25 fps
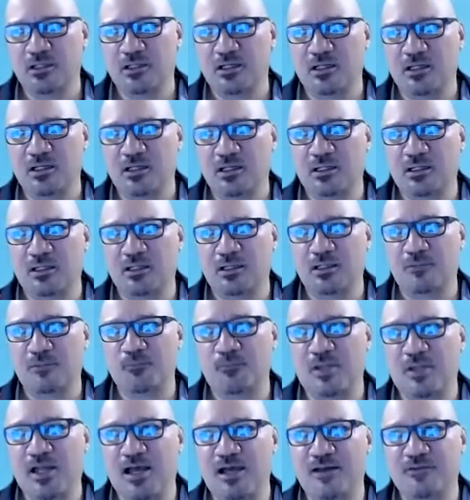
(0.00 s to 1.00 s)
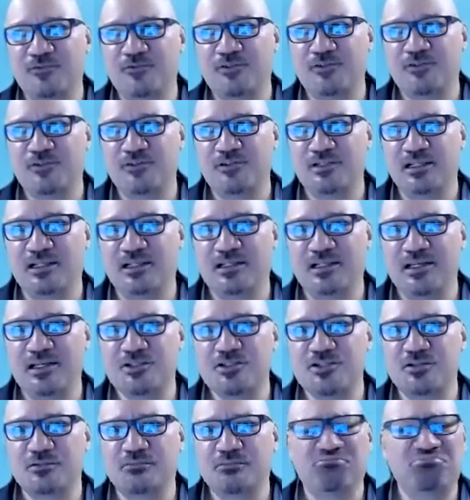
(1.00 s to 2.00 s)
after the
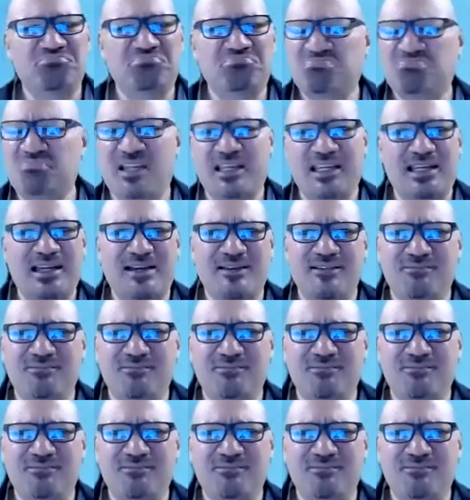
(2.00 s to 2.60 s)
election, they